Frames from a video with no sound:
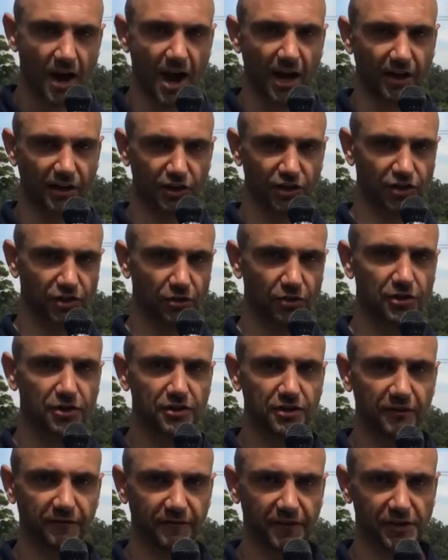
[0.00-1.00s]
I can assure
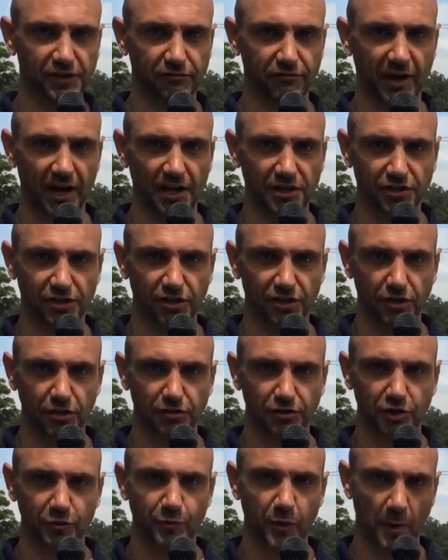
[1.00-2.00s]
you that Fish Ranger
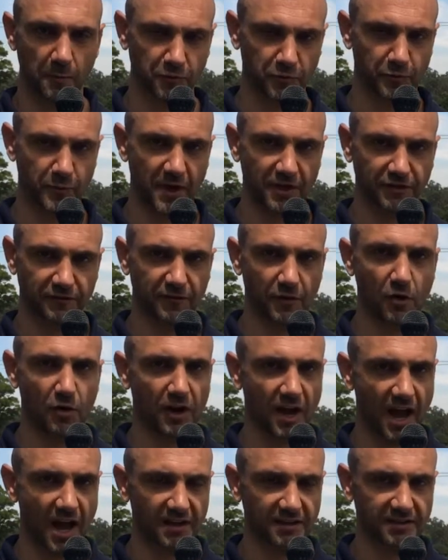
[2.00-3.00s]
uses BOM's best
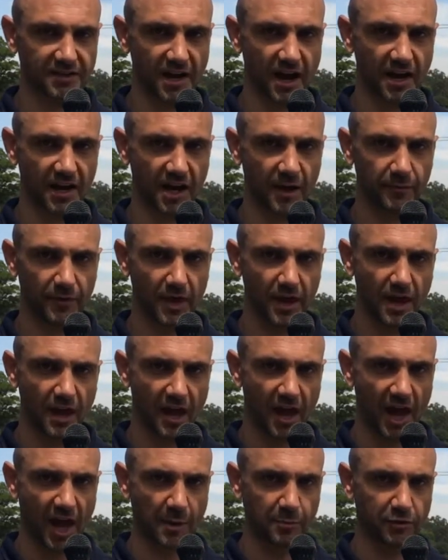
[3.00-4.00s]
forecast data
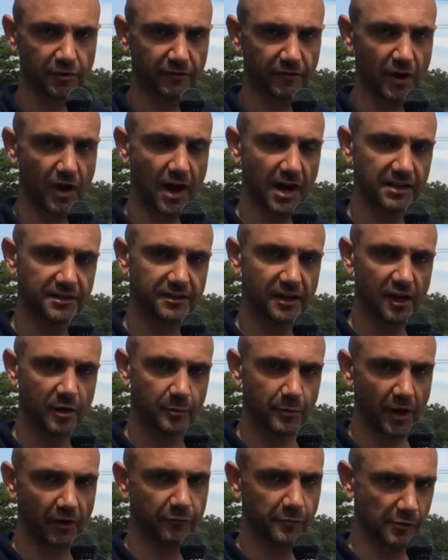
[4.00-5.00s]
and provides
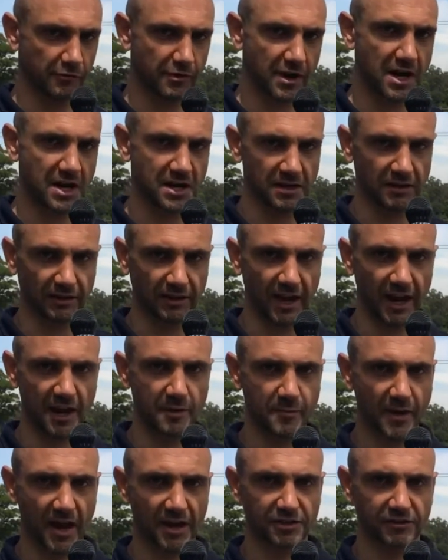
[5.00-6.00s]
both marine and
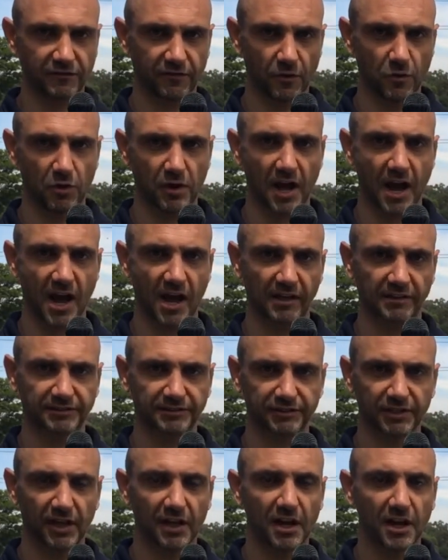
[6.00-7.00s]
land-based
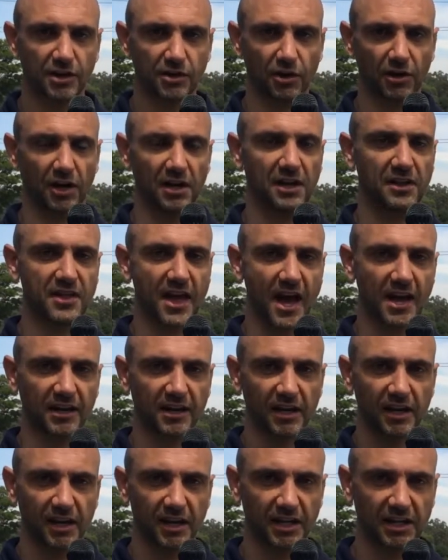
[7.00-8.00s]
forecasts. Not only that,
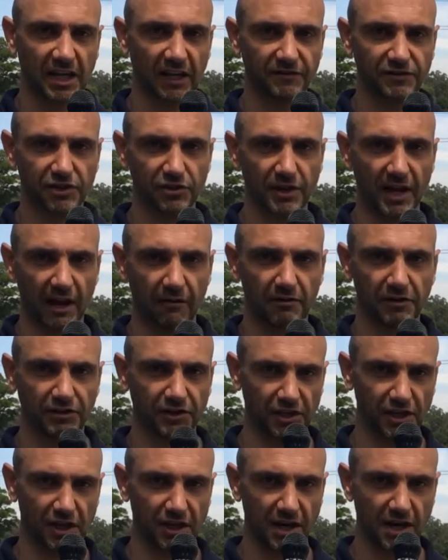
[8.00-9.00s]
it gives you
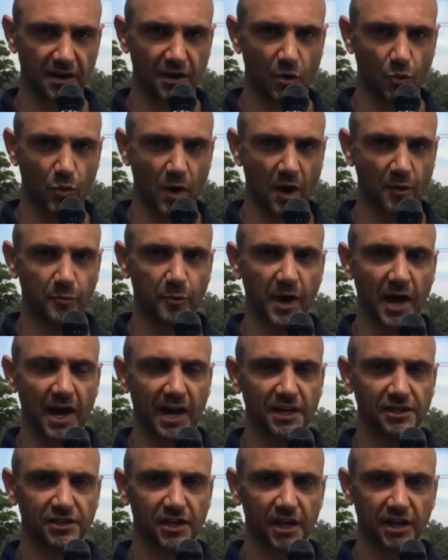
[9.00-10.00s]
everything you need on one
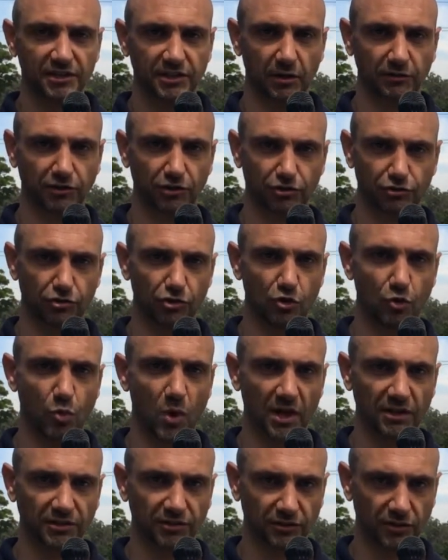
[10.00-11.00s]
page, so it's a true
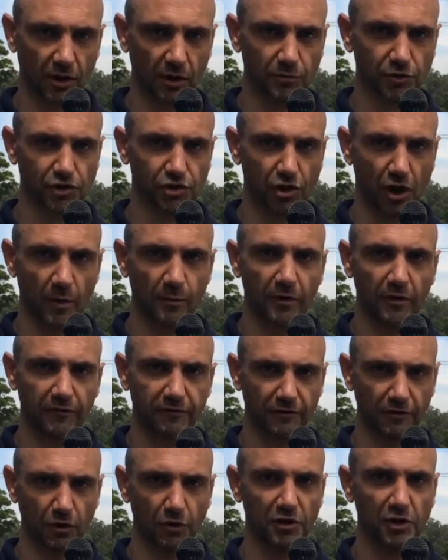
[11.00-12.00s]
one-stop shop
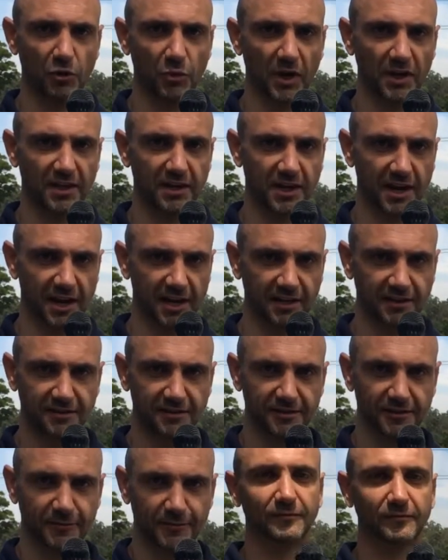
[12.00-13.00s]
for all your weather
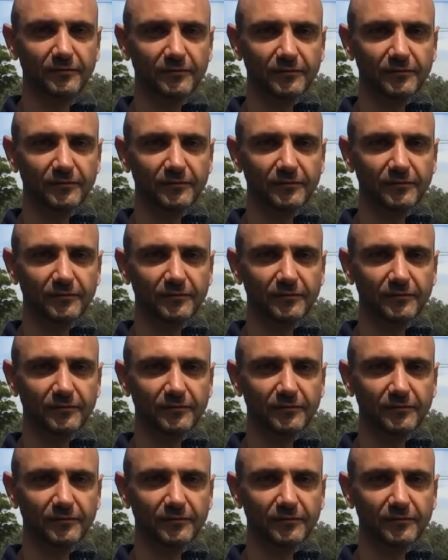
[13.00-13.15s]
needs.